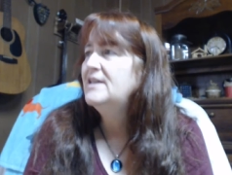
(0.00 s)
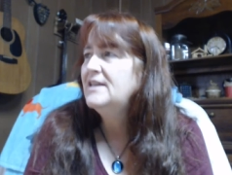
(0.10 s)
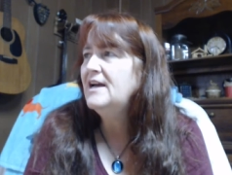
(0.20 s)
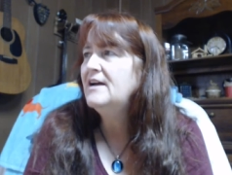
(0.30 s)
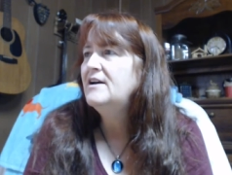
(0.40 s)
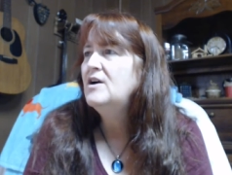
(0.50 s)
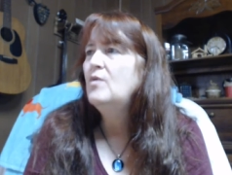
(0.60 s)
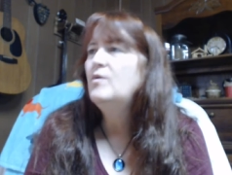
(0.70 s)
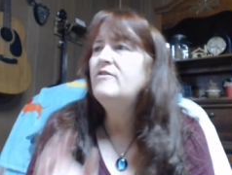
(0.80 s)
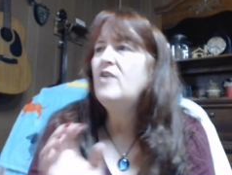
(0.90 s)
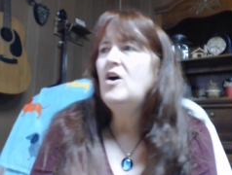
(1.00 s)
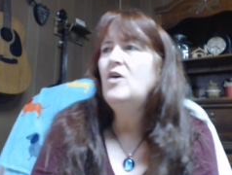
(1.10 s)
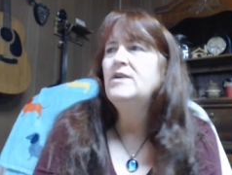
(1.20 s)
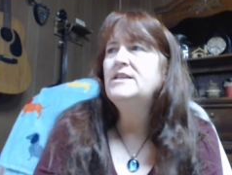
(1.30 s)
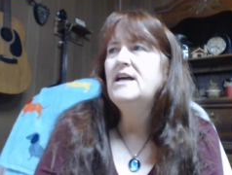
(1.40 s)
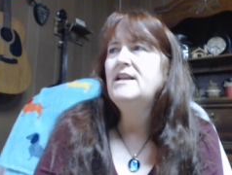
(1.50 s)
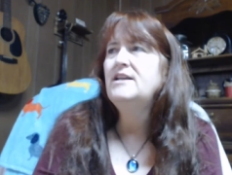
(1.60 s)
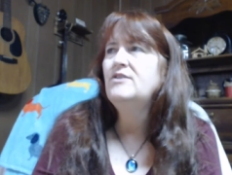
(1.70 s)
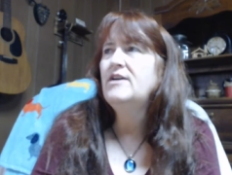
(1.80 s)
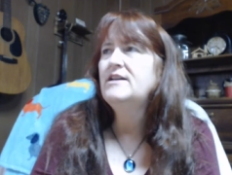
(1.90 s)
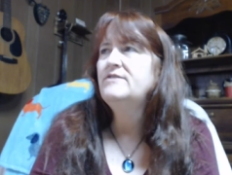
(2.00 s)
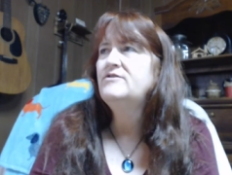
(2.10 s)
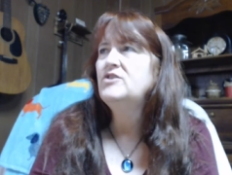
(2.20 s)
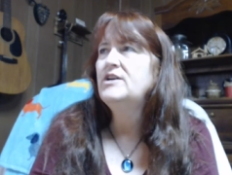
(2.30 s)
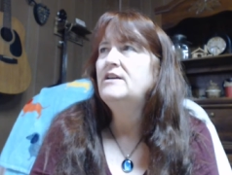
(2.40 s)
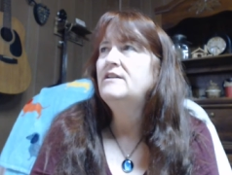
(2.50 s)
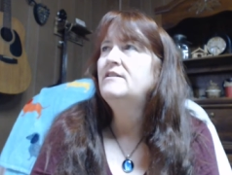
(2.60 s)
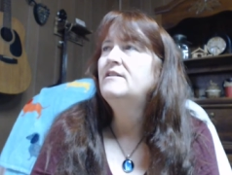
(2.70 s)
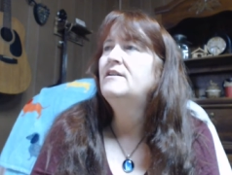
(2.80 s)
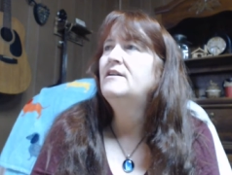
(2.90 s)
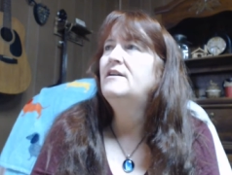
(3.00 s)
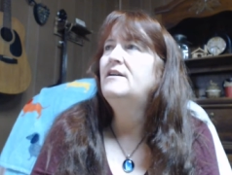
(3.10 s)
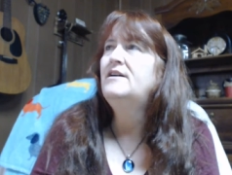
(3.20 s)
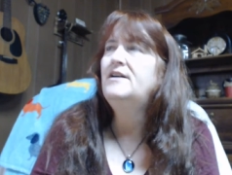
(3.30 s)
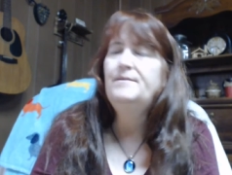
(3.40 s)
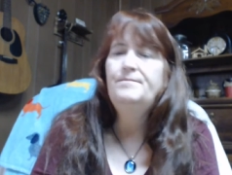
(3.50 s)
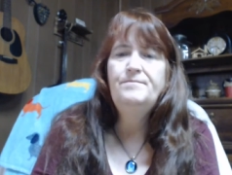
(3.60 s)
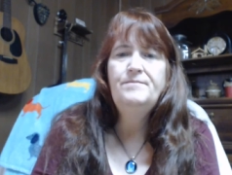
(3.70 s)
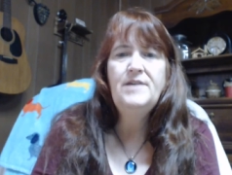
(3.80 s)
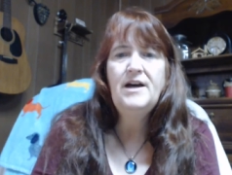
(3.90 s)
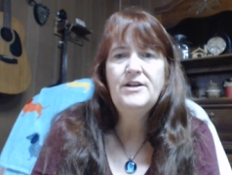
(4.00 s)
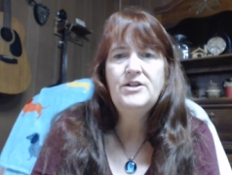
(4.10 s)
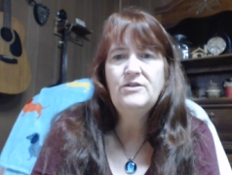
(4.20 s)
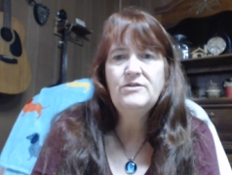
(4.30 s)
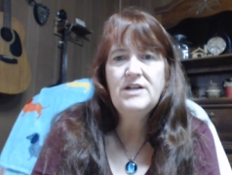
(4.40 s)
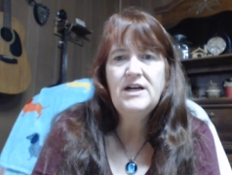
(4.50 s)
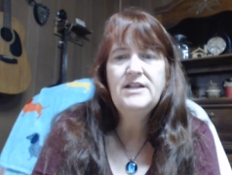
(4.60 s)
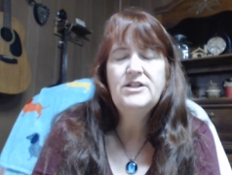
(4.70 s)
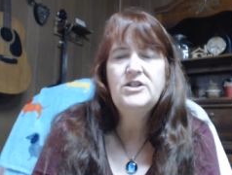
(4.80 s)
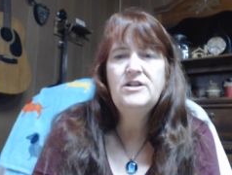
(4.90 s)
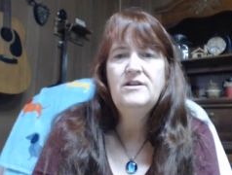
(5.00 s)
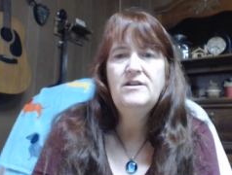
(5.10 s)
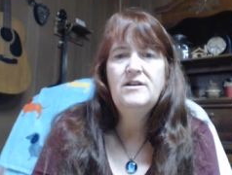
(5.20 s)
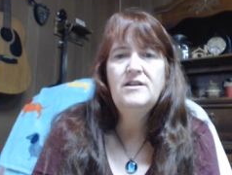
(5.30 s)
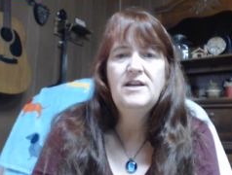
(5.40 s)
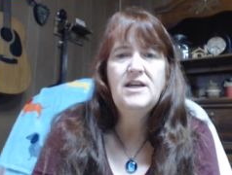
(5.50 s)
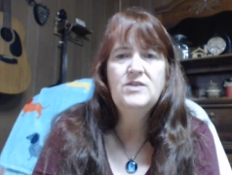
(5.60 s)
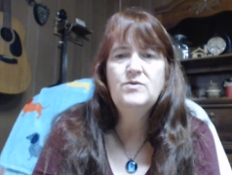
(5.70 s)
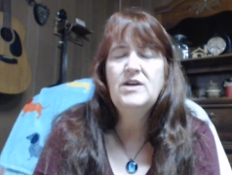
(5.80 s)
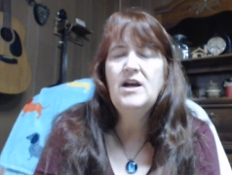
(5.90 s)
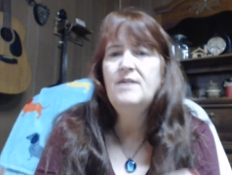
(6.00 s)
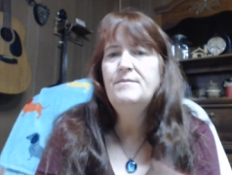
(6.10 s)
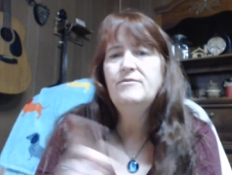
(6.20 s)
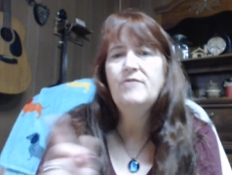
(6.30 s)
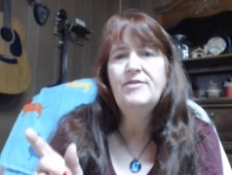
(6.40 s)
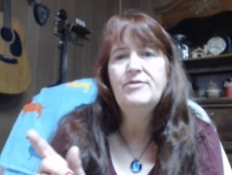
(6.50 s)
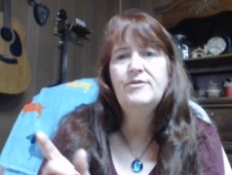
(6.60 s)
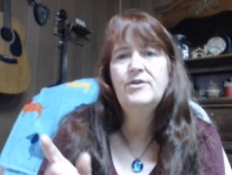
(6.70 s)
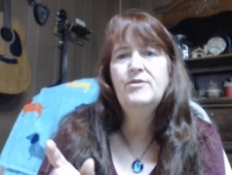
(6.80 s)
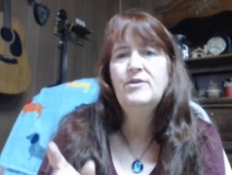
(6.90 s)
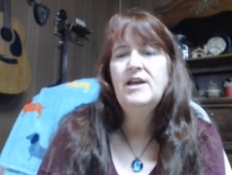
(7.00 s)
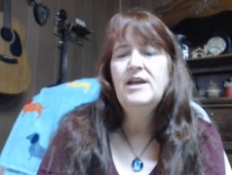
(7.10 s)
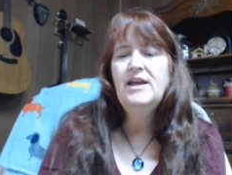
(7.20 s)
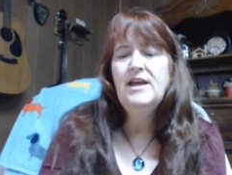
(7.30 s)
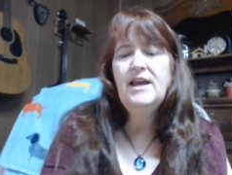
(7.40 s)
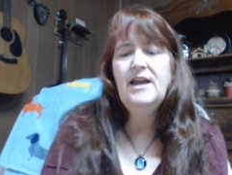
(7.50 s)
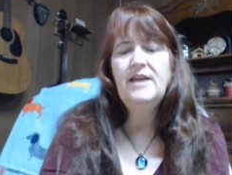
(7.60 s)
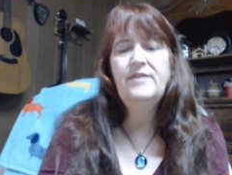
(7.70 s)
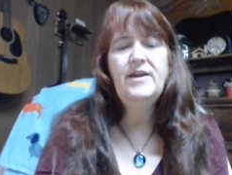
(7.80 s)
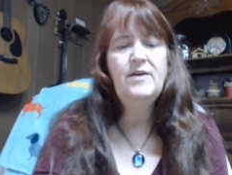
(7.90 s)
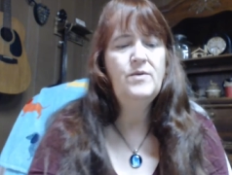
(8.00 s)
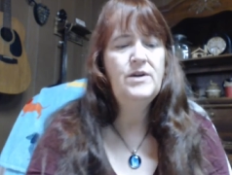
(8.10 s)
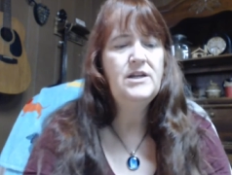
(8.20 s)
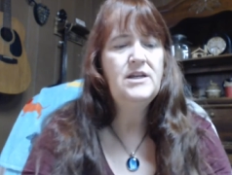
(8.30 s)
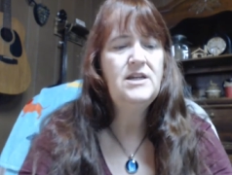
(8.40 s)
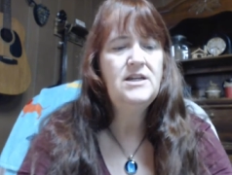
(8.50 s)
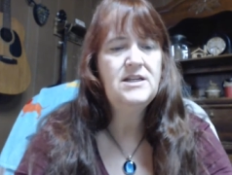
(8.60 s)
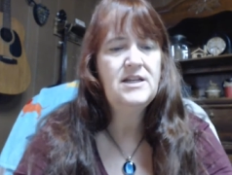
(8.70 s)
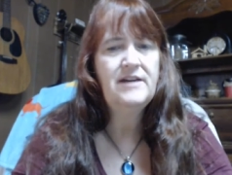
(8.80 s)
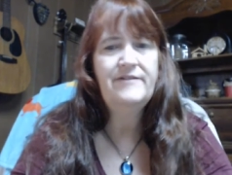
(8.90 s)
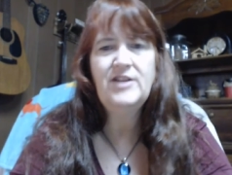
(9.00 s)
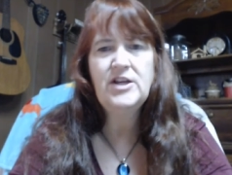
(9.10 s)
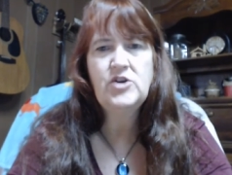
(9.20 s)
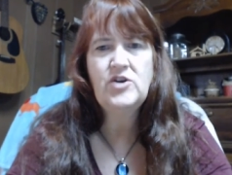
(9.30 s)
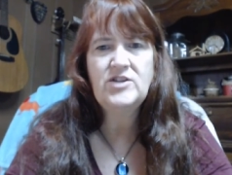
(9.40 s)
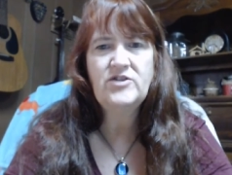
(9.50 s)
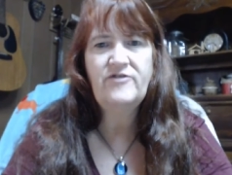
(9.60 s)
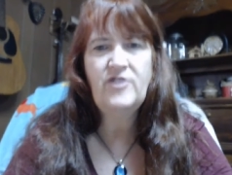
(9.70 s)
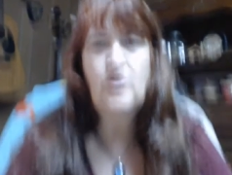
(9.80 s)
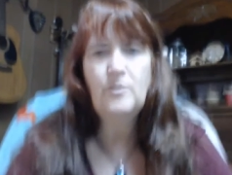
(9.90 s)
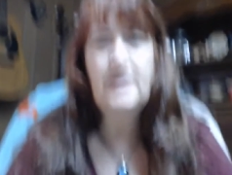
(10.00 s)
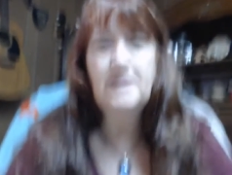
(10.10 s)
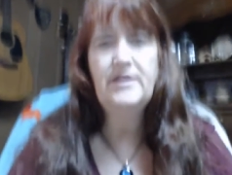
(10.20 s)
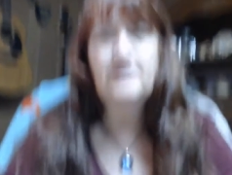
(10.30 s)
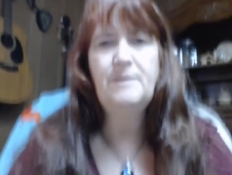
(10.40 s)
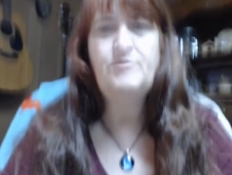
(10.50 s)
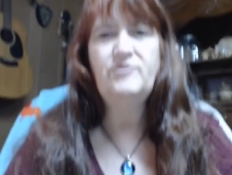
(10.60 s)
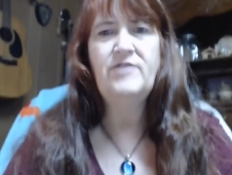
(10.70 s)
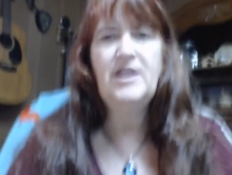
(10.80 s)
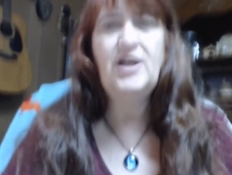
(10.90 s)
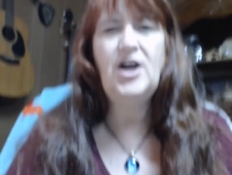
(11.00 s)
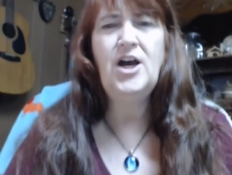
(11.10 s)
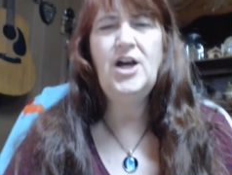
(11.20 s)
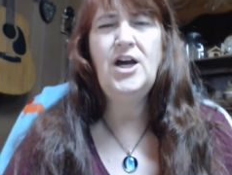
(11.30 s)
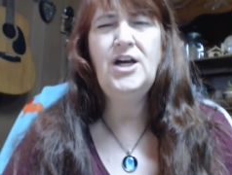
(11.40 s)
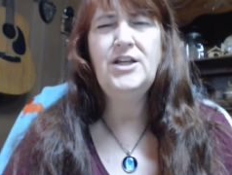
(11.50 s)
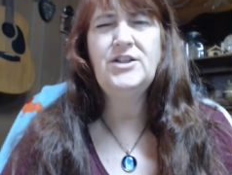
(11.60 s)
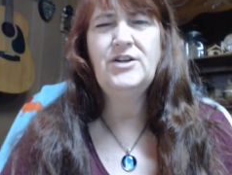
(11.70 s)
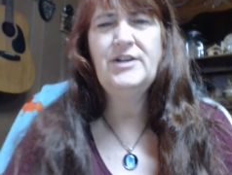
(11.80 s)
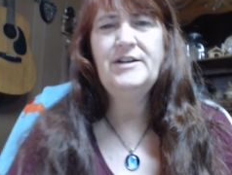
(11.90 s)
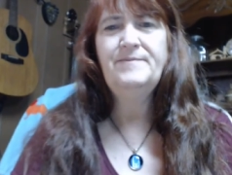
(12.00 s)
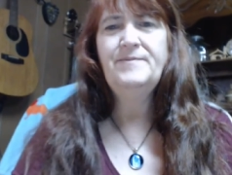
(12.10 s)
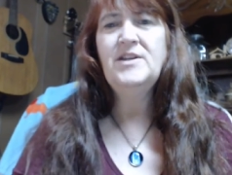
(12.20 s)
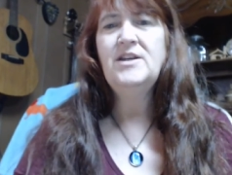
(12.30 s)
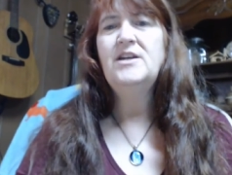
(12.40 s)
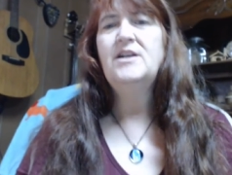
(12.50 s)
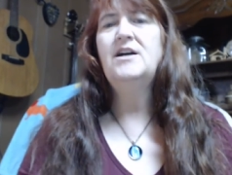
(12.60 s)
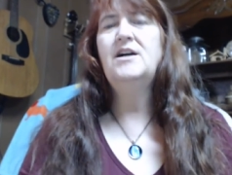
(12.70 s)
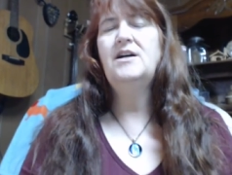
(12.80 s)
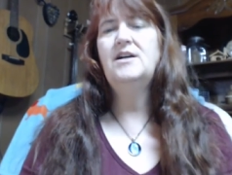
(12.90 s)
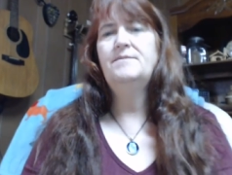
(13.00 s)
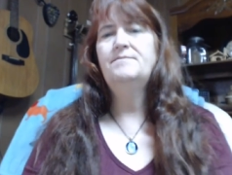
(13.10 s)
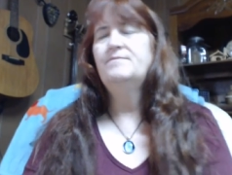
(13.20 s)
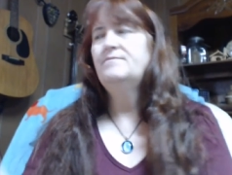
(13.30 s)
yeah, we've always had an interactive tree. Um, not a don't touch. The kids would come, run through, and they would eat. I feel like you guys are far away now that I moved that. Ah, sorry. Um,